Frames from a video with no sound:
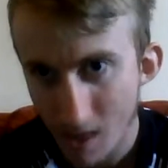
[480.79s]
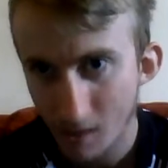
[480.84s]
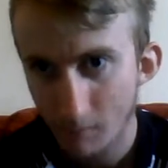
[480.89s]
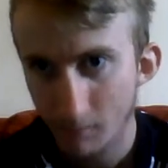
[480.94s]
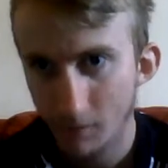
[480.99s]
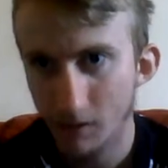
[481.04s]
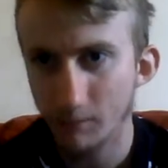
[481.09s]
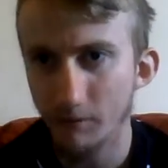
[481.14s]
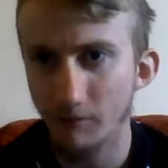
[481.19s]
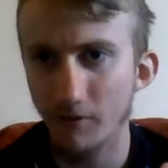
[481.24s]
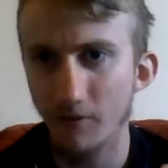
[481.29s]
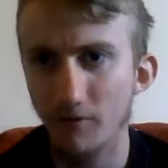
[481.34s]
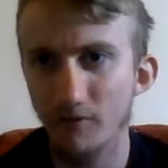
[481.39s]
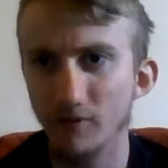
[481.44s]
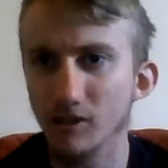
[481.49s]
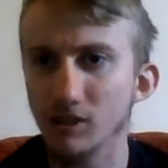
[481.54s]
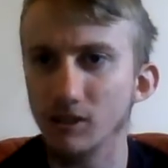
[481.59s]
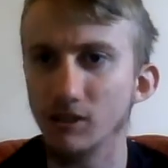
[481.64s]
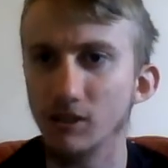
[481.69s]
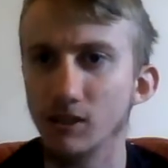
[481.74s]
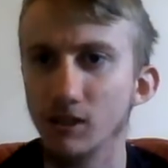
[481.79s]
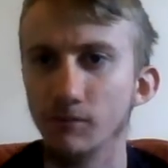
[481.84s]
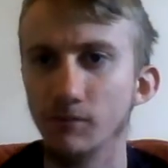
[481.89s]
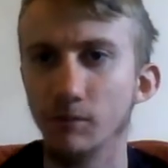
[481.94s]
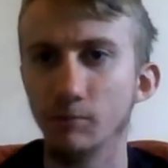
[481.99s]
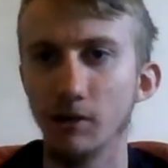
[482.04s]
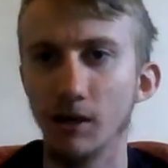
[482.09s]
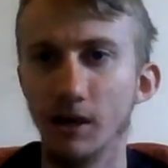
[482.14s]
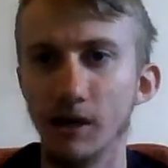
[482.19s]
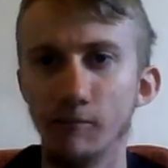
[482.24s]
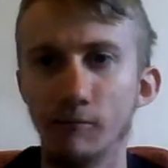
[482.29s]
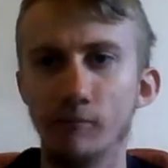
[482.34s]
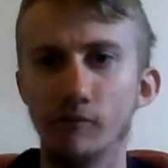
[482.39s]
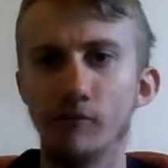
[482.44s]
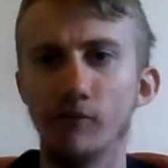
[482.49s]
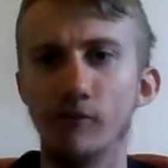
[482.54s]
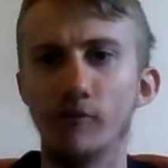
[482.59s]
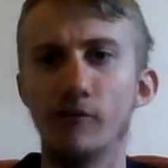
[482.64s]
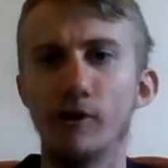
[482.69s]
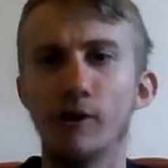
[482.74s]
becoming the first team to play in
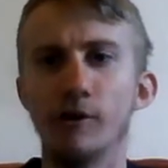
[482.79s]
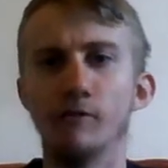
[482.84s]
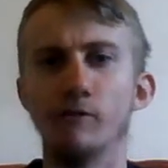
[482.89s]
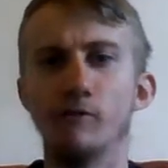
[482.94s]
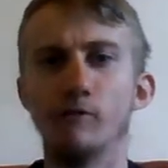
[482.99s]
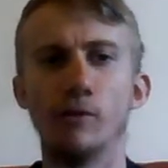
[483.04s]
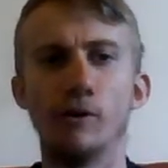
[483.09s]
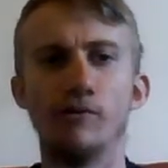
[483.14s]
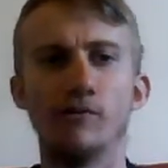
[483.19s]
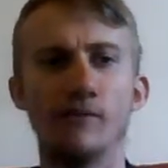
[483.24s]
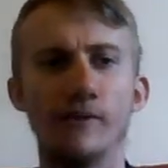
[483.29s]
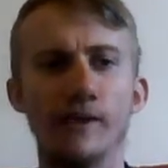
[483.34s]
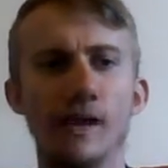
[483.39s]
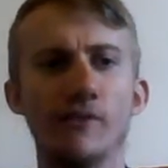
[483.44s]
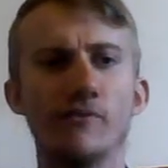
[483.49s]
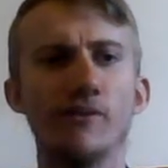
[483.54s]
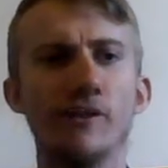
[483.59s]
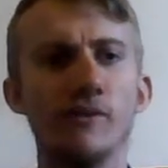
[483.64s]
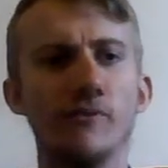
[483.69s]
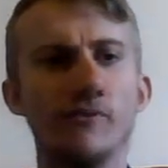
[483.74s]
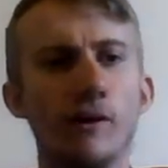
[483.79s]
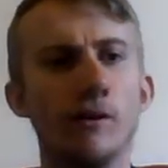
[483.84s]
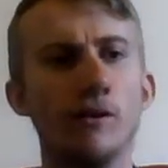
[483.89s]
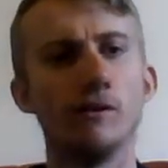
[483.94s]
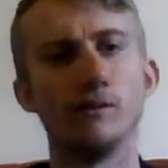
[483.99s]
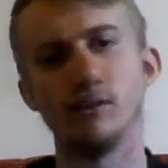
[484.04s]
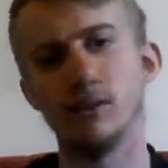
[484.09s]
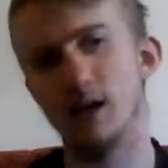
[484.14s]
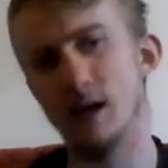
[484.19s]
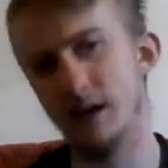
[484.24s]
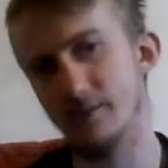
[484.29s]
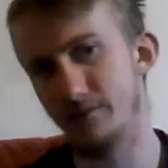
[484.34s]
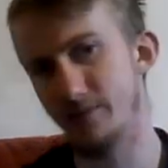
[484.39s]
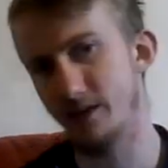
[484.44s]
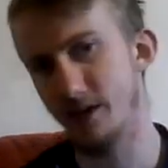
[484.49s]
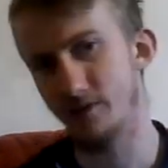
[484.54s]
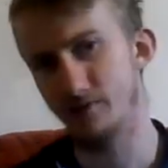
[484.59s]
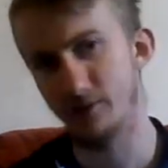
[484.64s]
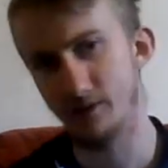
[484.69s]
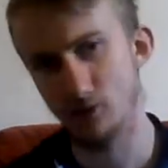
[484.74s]
the final of both the FA Vase and the
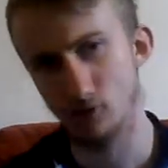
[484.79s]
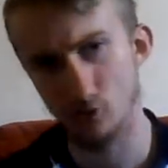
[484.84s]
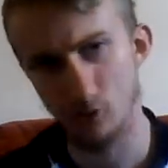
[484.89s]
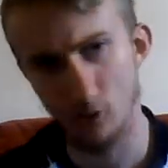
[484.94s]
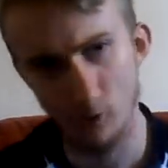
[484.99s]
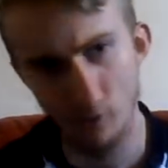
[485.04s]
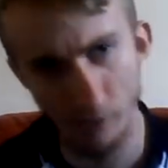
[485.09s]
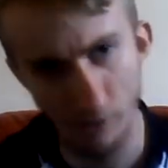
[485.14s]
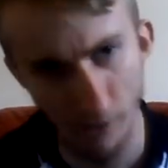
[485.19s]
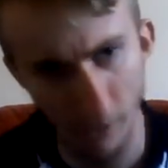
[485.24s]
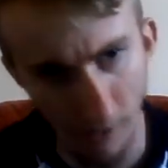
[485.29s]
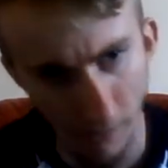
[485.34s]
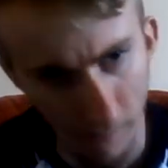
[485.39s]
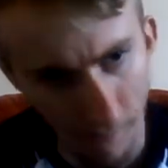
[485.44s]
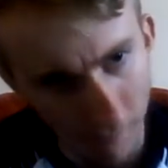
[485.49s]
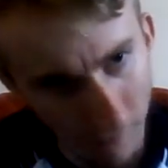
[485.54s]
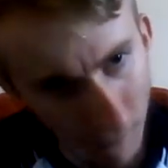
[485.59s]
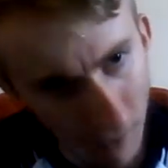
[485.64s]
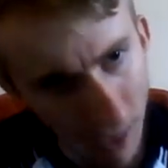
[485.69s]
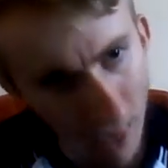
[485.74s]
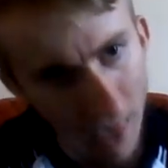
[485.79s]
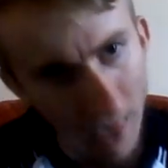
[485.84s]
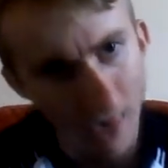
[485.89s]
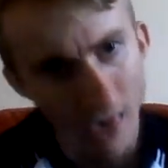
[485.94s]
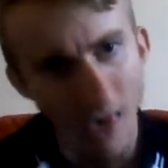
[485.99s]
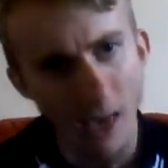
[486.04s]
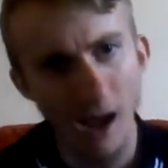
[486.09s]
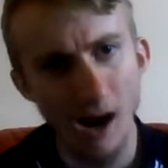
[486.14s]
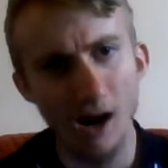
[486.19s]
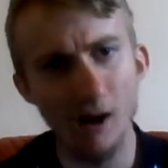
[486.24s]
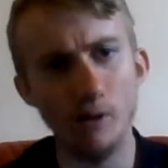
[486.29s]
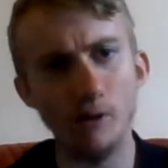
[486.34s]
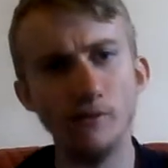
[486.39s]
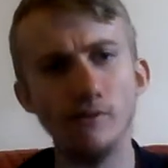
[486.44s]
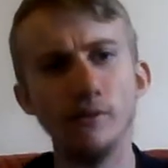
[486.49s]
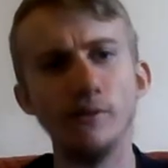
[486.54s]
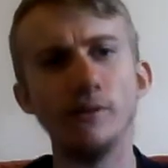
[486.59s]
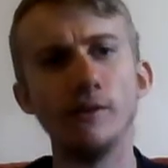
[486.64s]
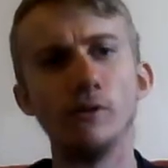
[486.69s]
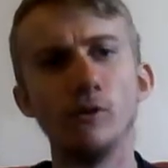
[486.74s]
FA Trophy. However,
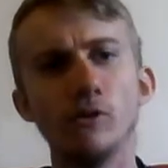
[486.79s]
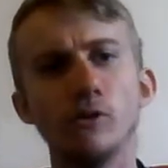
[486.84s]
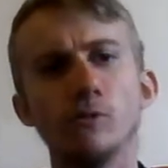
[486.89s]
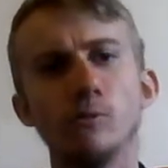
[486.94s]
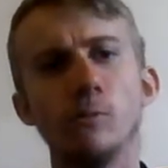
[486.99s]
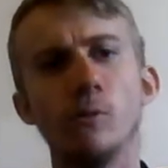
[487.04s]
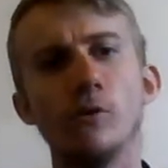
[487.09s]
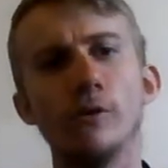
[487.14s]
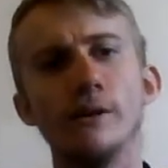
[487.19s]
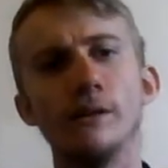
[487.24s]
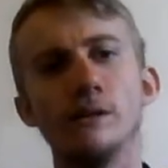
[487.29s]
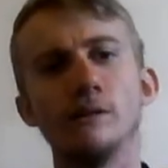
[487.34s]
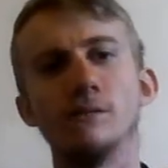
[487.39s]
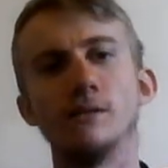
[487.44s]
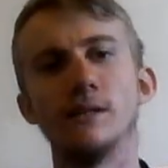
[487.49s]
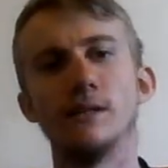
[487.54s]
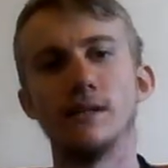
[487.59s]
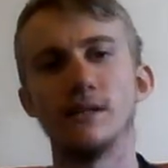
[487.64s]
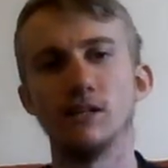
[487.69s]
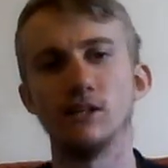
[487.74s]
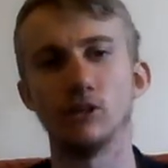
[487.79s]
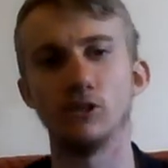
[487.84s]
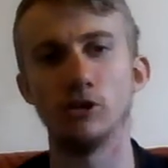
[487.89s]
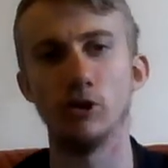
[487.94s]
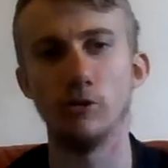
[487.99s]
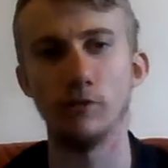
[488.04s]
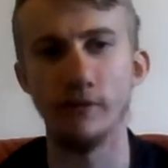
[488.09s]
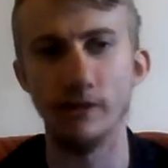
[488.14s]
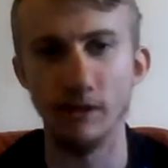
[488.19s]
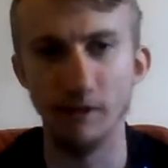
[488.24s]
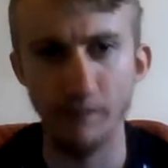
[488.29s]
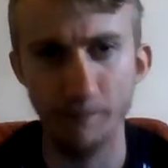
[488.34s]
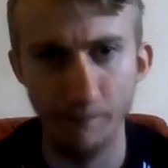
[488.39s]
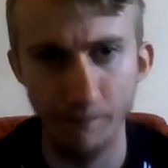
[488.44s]
they lost 1-0 to Kingstonian.